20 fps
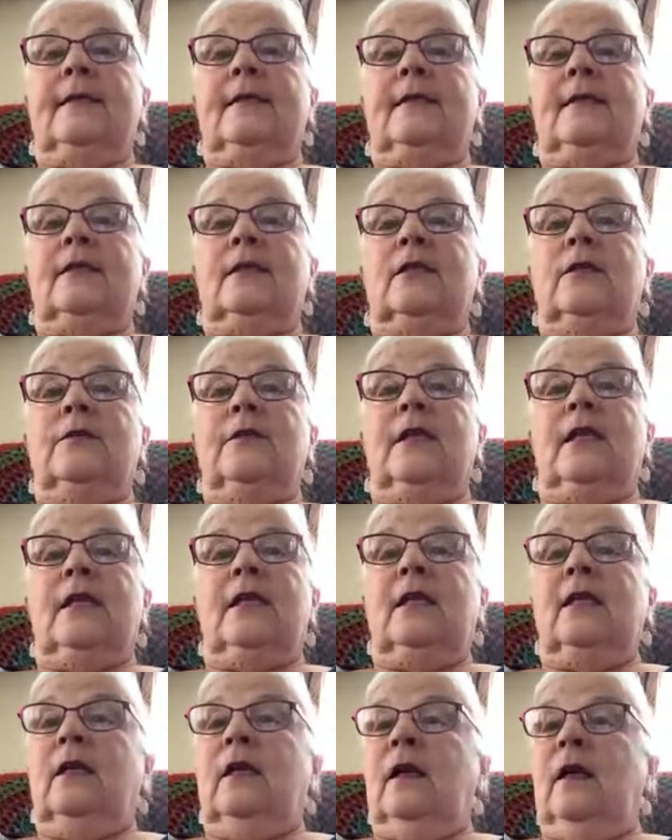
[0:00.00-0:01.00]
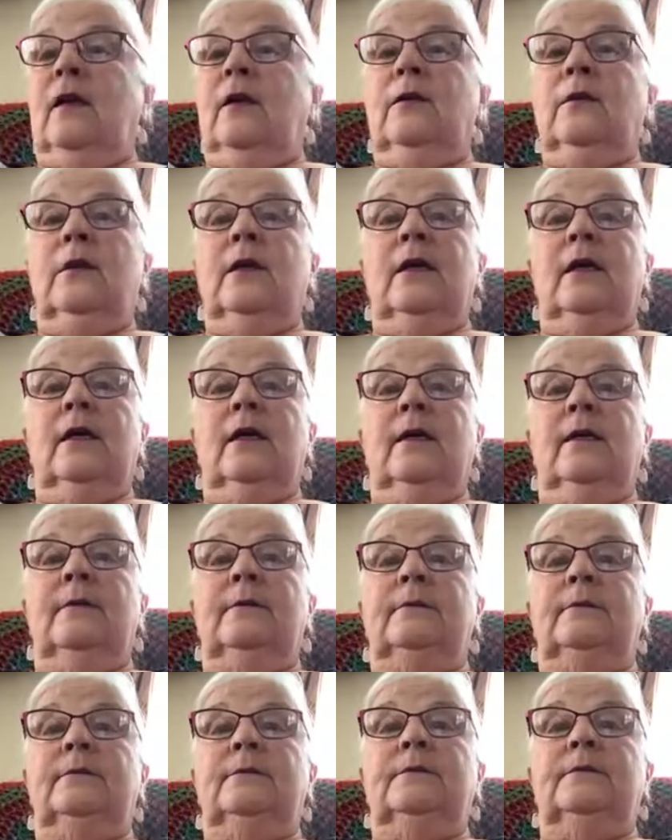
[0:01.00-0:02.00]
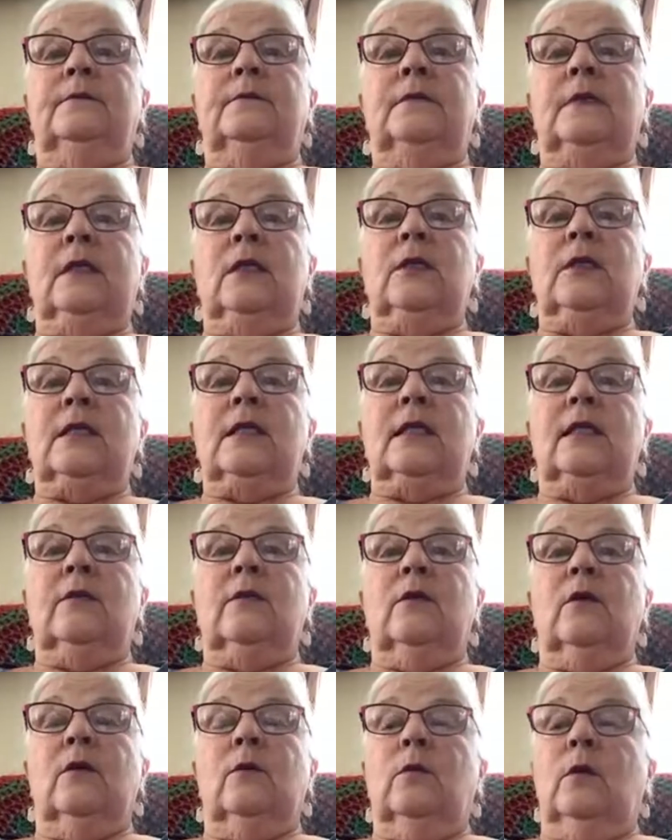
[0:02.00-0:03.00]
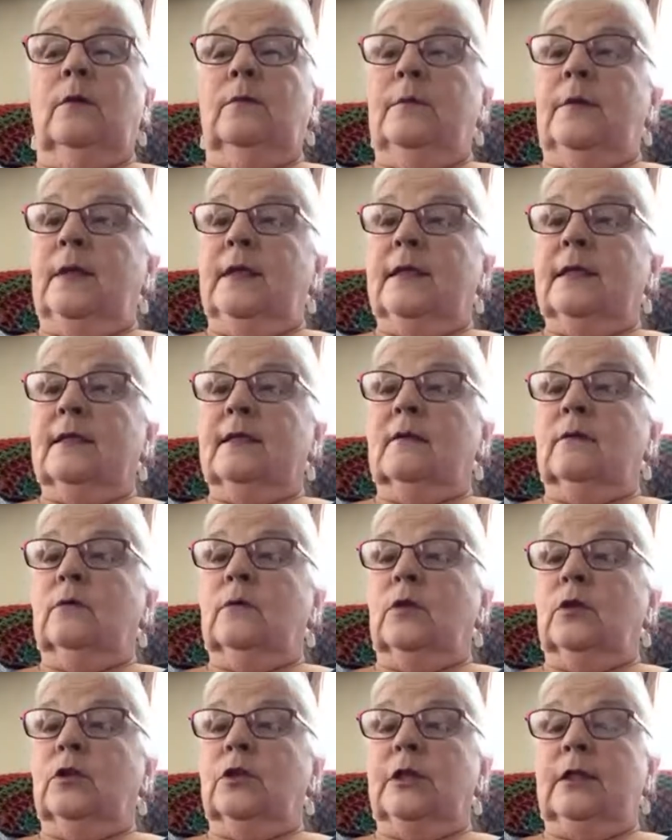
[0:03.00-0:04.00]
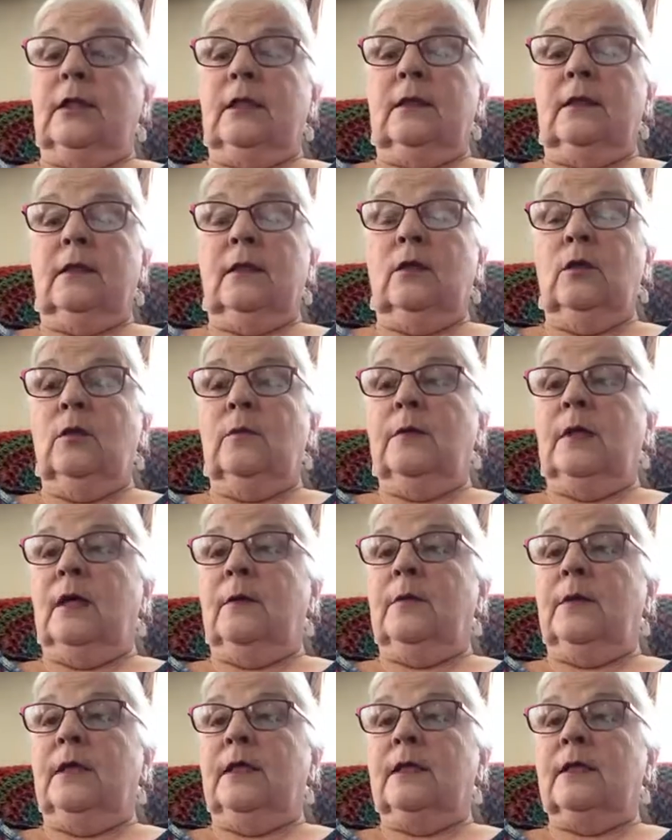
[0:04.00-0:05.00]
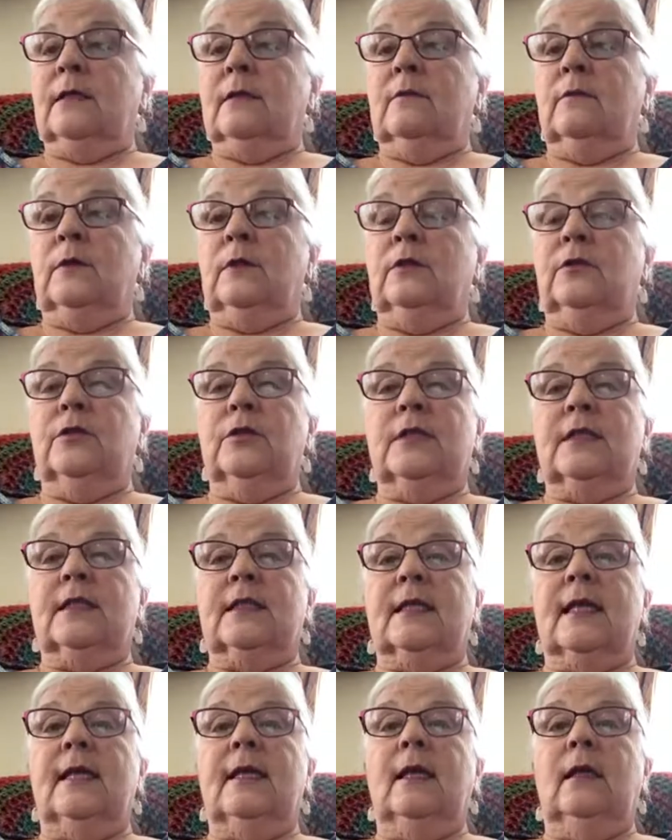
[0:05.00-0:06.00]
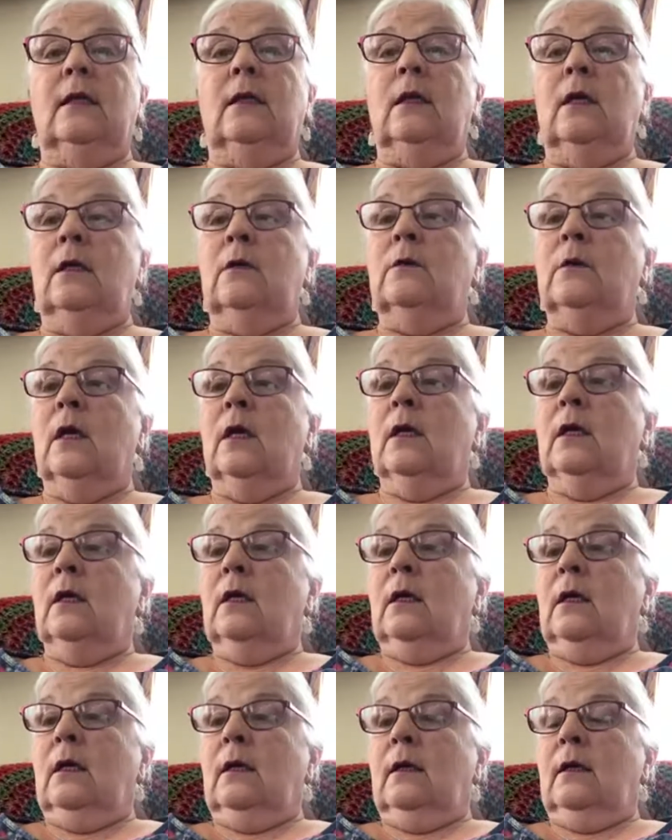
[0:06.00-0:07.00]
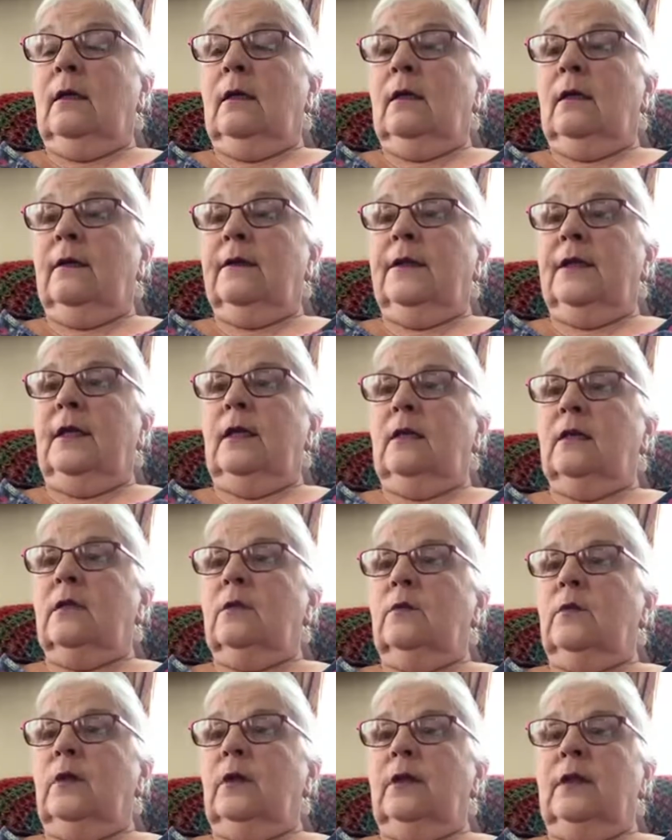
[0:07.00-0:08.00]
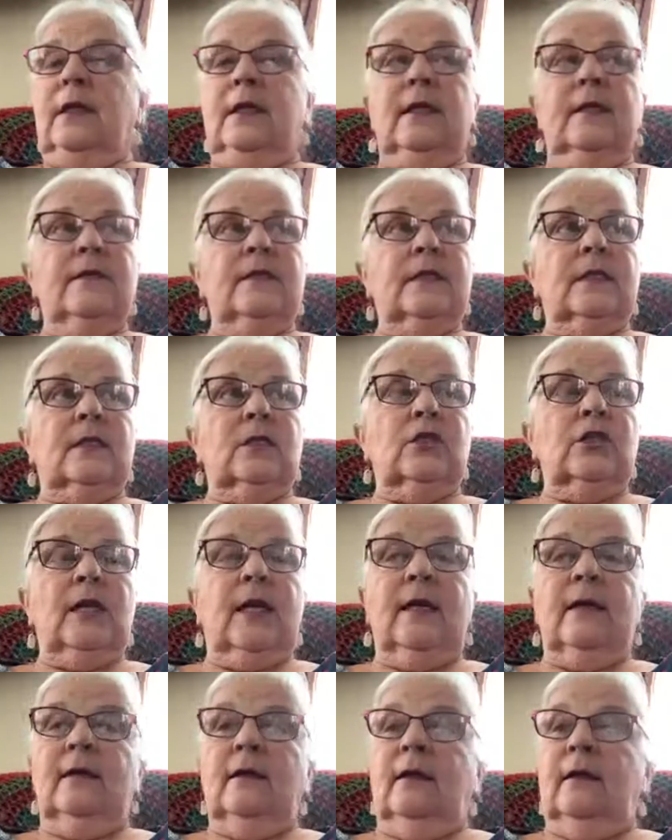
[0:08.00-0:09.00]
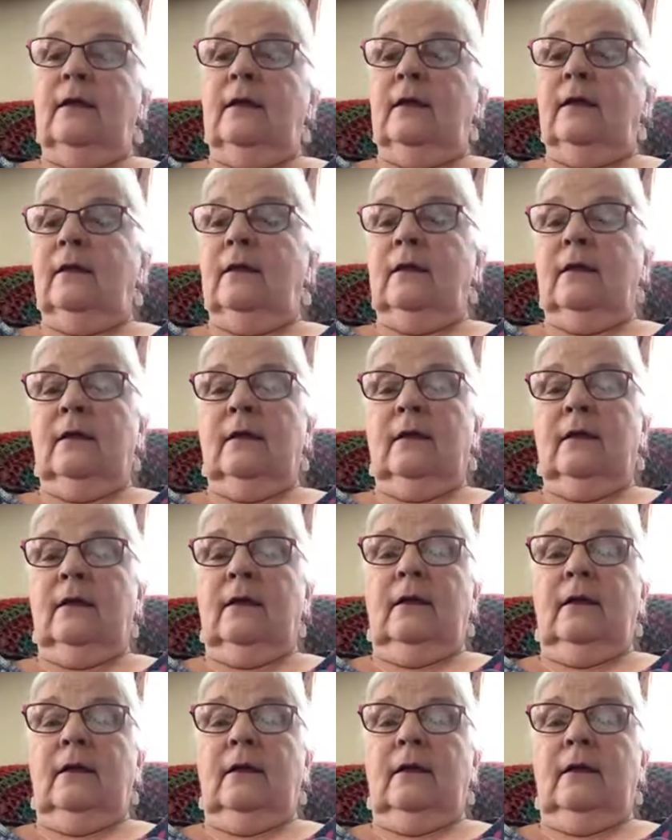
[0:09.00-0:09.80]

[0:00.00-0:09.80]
So there you go. It looks like we've got one person watching. I hope that person will just say hello. I think somewhere on here there's a chat line, and